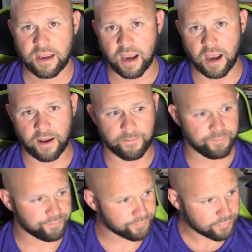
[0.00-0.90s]

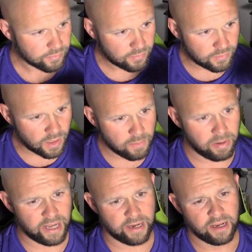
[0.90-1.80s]

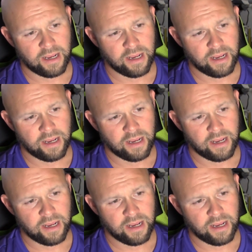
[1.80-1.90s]
But